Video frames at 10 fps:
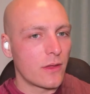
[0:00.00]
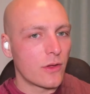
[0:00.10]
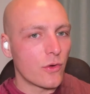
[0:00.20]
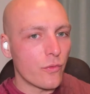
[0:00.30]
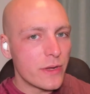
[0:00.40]

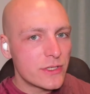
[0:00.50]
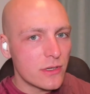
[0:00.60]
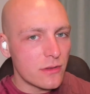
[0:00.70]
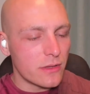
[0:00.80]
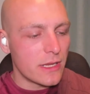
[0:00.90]

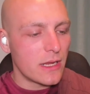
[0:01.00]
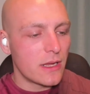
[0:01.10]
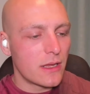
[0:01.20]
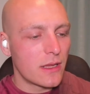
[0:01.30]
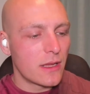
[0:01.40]
Originally,
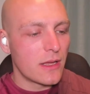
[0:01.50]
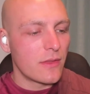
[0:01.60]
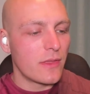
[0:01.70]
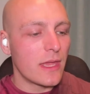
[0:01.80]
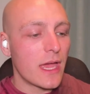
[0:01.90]

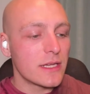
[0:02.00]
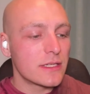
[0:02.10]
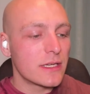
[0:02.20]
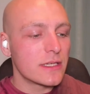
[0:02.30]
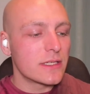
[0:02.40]
the
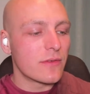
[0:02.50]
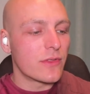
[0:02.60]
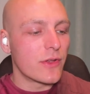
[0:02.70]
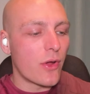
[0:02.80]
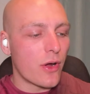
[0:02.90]
essence of
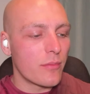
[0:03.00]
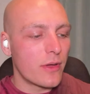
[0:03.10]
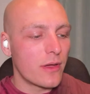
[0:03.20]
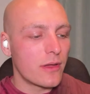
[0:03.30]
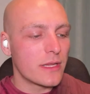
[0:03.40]
the
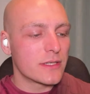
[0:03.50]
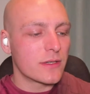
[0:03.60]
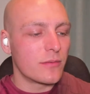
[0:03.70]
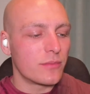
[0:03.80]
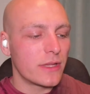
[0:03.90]
Dharma is
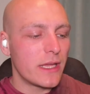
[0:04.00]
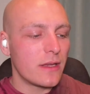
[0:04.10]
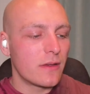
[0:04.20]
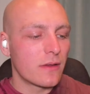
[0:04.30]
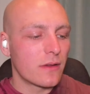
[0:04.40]

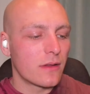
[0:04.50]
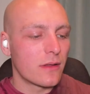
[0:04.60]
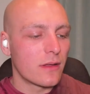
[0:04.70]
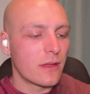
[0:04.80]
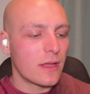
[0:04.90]
complete
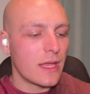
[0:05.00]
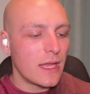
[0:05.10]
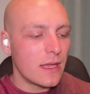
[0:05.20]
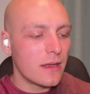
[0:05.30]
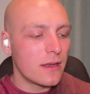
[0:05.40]

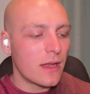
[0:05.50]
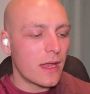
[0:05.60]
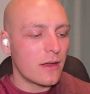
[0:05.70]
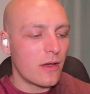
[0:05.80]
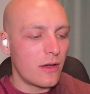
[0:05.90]
in
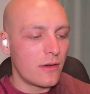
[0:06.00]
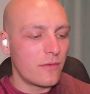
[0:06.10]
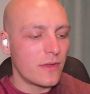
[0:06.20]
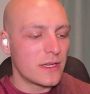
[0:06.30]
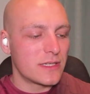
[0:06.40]
and
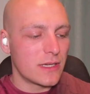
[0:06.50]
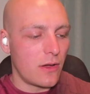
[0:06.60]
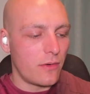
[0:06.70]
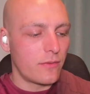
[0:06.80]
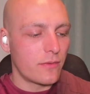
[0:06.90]
of
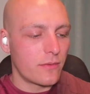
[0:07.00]
itself.